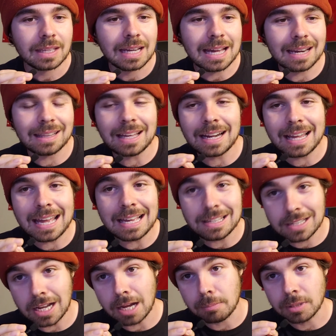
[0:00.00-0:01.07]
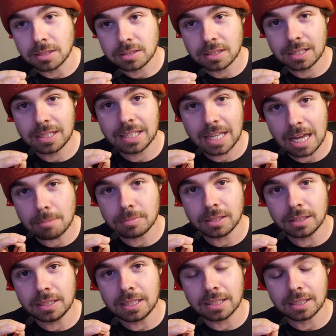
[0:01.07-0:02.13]
had a lot of hate comments, and he kept
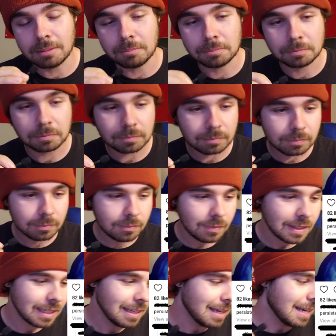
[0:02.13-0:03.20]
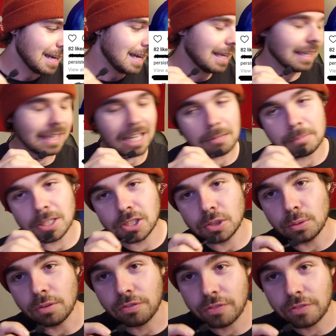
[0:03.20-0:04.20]
deleting them. And it led me to a